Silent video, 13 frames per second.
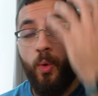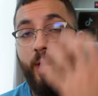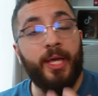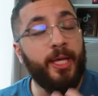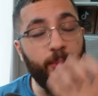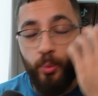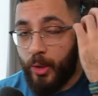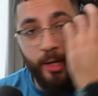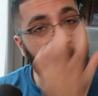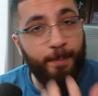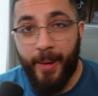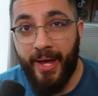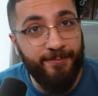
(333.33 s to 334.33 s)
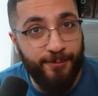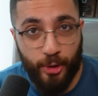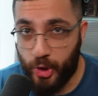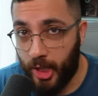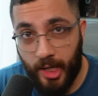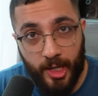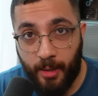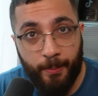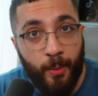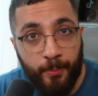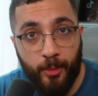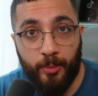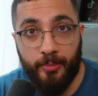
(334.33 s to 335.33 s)
he wouldn't pay for shakalaka
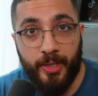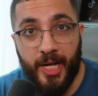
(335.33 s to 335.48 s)
boom boom